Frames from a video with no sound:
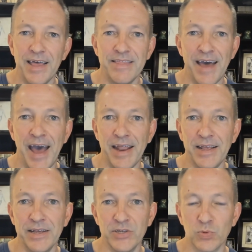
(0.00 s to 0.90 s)
that
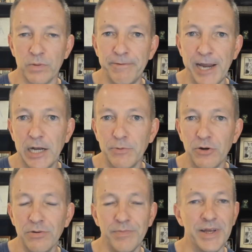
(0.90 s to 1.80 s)
is
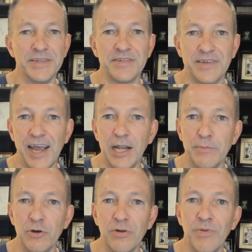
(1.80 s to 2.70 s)
repeatable, it's
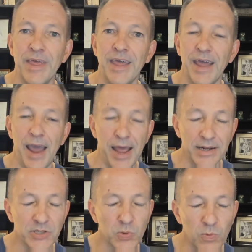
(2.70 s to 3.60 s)
scalable, and
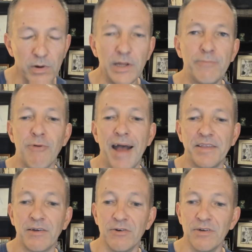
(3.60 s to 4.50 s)
it's really
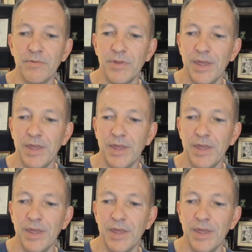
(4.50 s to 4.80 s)
practical.